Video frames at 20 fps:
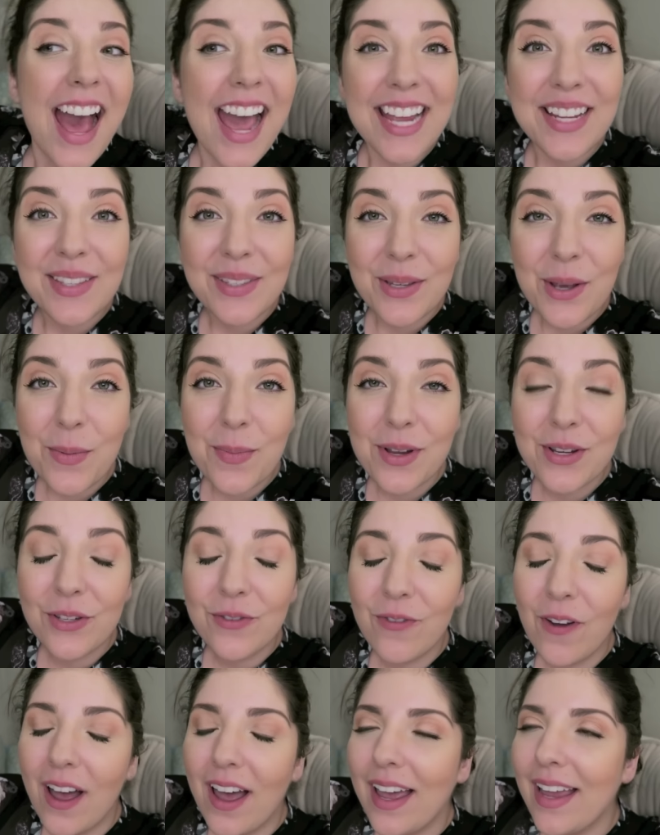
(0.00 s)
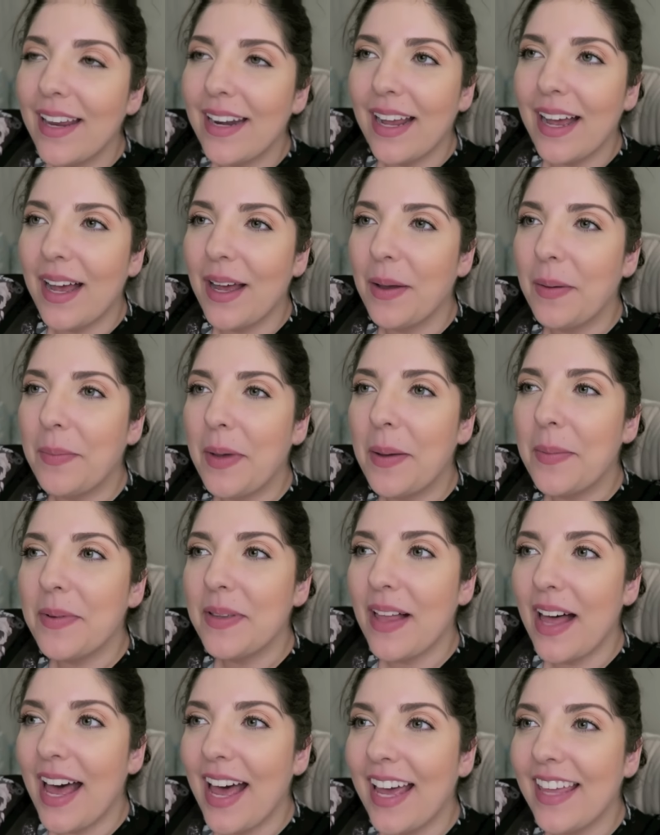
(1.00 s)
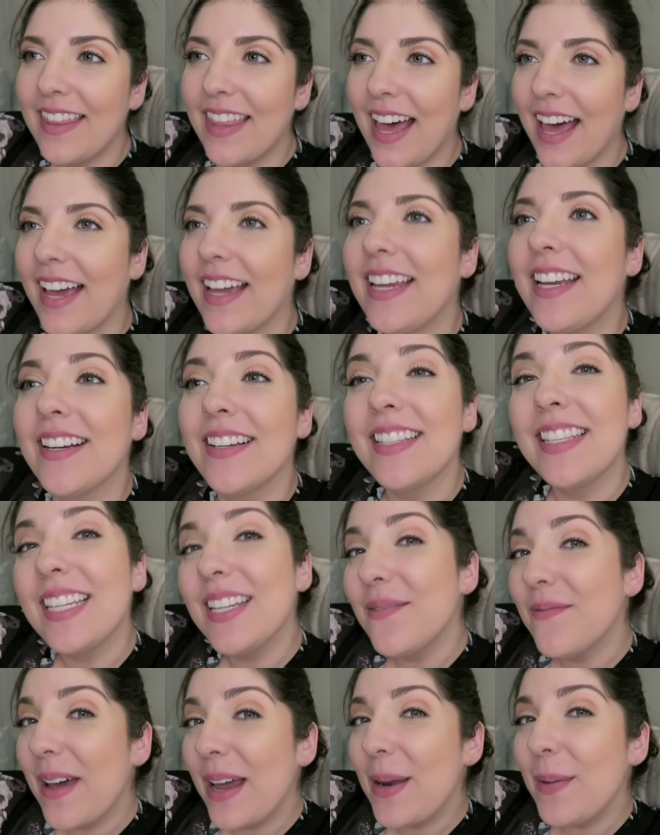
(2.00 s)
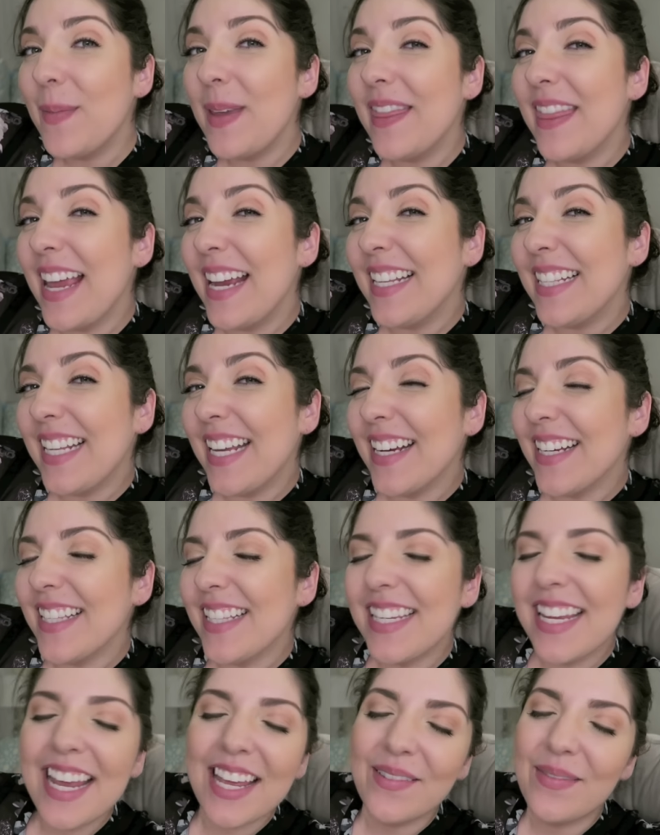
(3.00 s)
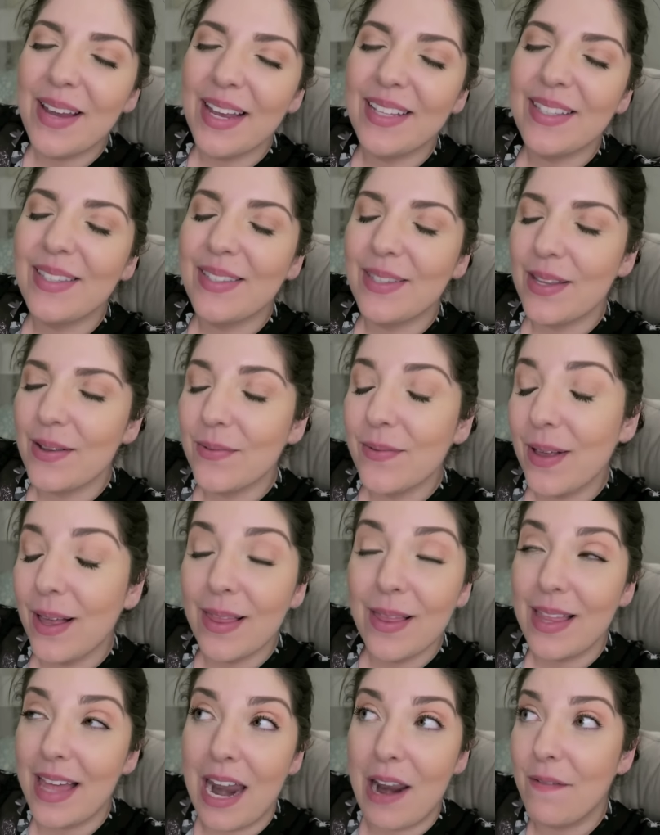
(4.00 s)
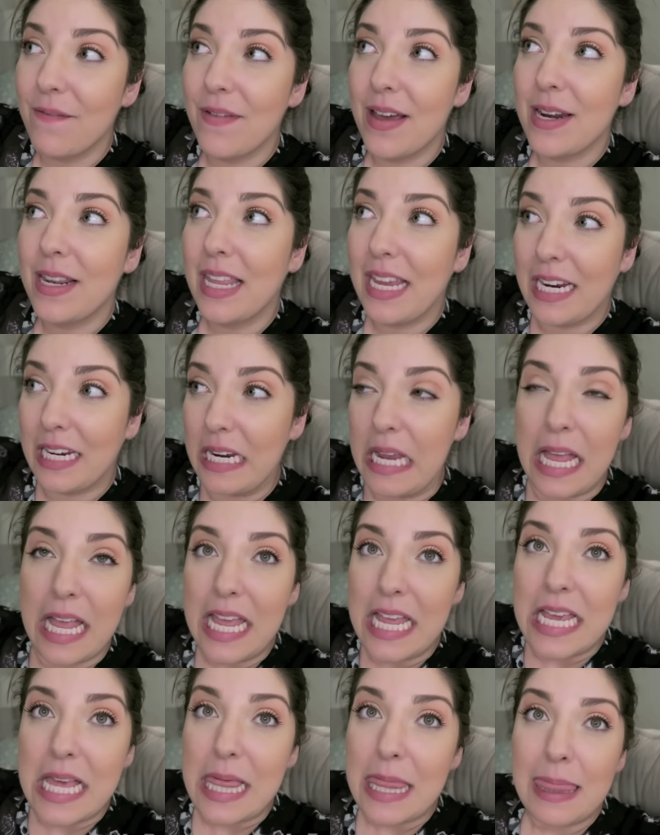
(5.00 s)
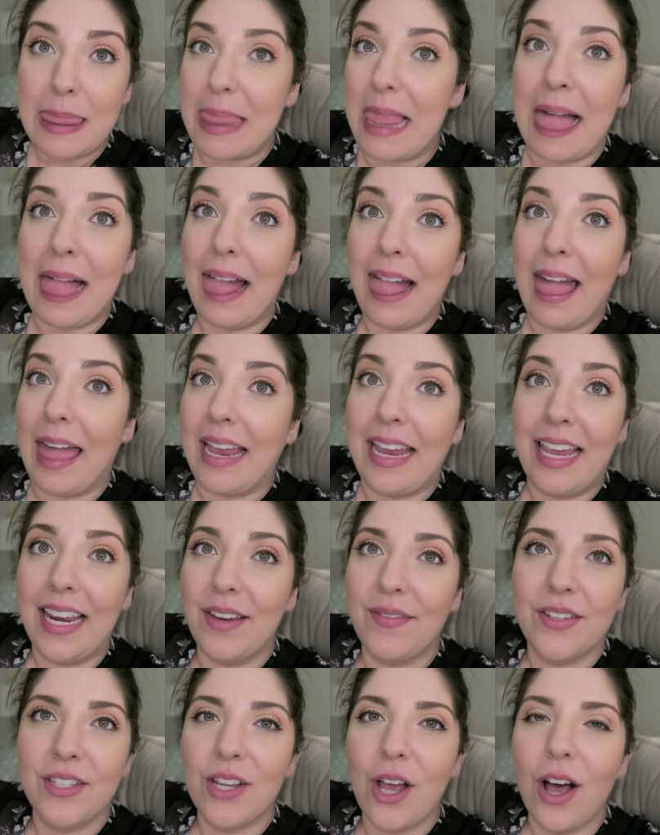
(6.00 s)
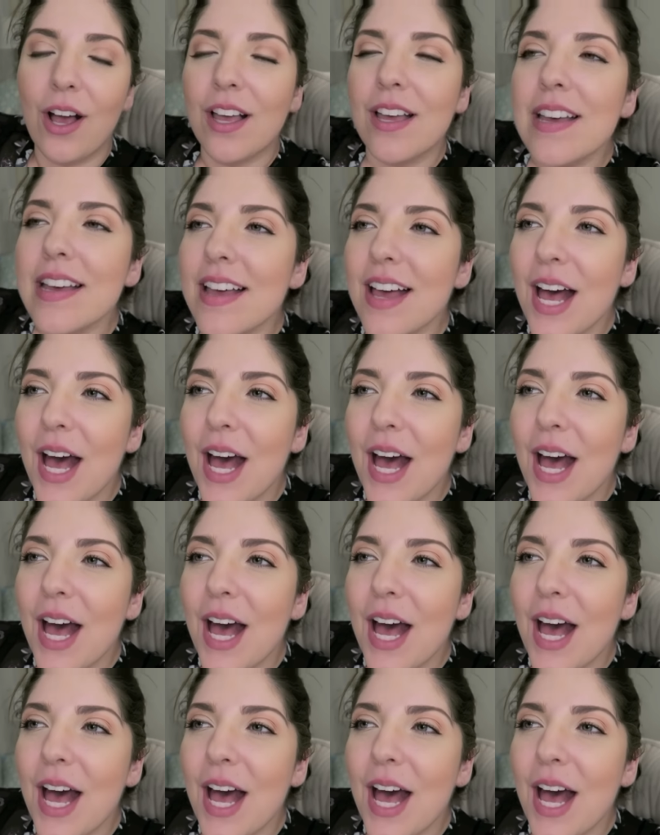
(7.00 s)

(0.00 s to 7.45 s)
I had so much fun. Um, I'm glad that Kirsten invited me. Thanks, Kirsten. We had a lot of fun, like, blah, I can't even talk.